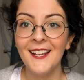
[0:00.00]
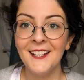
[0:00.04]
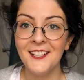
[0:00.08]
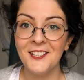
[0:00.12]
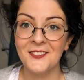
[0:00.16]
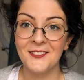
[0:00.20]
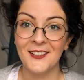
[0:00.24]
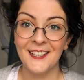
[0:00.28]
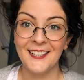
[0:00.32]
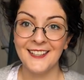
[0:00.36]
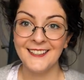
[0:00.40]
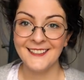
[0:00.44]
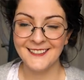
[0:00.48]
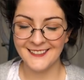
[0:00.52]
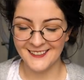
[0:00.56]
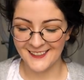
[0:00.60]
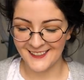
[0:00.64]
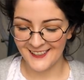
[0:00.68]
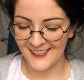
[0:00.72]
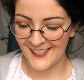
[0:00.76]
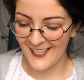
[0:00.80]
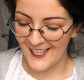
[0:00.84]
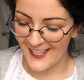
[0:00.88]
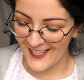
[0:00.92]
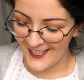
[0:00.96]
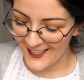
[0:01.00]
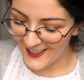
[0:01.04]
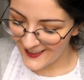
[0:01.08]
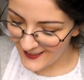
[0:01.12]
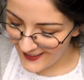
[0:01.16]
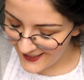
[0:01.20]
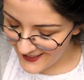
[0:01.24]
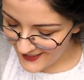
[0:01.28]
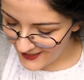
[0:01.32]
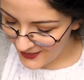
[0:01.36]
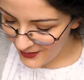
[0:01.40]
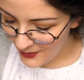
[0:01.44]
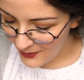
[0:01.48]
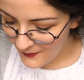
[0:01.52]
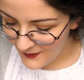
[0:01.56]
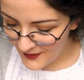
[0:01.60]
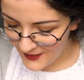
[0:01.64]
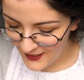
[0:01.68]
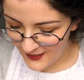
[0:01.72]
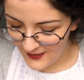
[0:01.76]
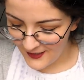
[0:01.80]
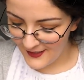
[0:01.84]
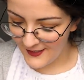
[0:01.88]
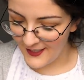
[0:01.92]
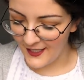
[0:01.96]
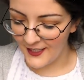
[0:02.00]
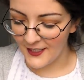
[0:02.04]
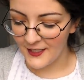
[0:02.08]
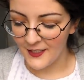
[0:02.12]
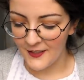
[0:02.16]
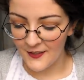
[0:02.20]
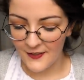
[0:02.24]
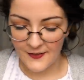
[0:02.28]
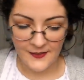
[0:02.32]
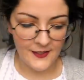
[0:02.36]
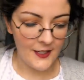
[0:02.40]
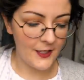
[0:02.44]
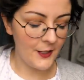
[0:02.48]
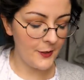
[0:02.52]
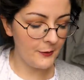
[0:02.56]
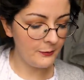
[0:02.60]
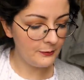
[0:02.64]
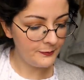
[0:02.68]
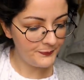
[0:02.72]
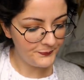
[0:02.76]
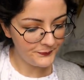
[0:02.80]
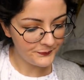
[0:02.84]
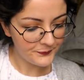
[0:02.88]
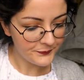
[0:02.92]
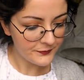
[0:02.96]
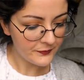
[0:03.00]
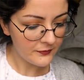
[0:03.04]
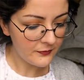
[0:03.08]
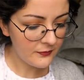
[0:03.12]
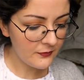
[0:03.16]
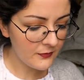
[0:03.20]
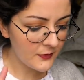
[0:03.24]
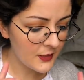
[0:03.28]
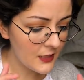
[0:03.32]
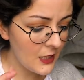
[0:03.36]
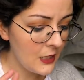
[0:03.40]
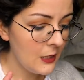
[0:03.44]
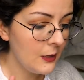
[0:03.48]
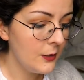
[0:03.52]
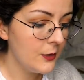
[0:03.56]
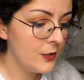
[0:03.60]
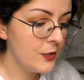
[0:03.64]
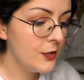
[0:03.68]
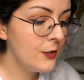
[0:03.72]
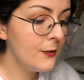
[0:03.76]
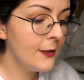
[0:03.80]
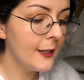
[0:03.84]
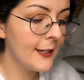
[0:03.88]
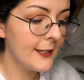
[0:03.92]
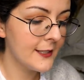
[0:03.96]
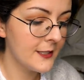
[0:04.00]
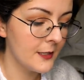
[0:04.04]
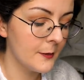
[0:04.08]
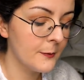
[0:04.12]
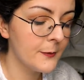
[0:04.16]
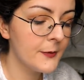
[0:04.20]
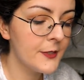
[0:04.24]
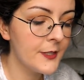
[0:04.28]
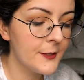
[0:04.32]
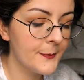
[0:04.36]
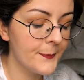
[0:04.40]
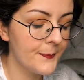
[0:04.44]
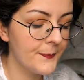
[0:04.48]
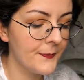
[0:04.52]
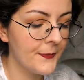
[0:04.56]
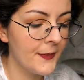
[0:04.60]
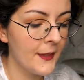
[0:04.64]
anyway, let's go over to design. So two items.